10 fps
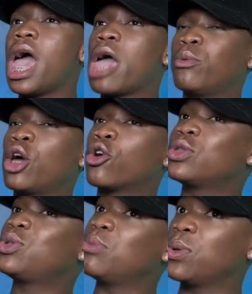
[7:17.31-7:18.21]
And when I
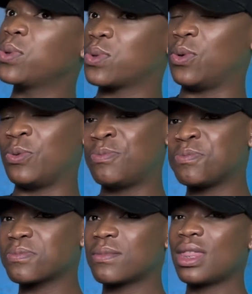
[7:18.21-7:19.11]
got to middle school,
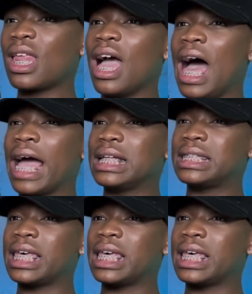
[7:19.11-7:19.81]
I